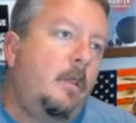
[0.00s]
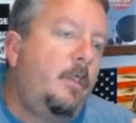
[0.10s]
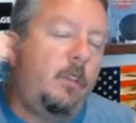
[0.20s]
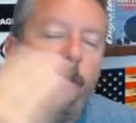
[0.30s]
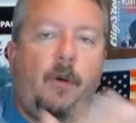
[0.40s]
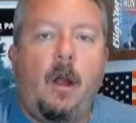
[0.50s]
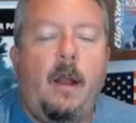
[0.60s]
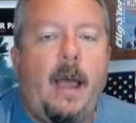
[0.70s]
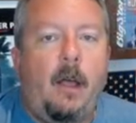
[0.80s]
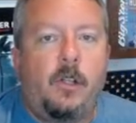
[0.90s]
this
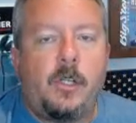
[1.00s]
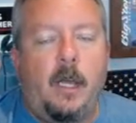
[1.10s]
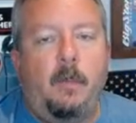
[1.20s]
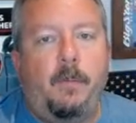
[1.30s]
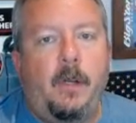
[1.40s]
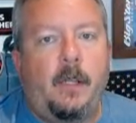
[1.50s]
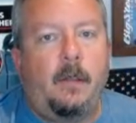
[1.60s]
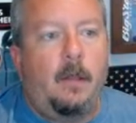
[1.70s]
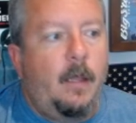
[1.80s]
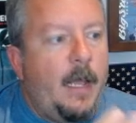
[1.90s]
far out, trying to
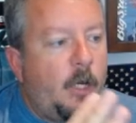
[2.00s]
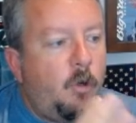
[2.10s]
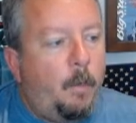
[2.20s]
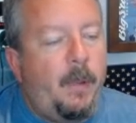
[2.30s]
predict an actual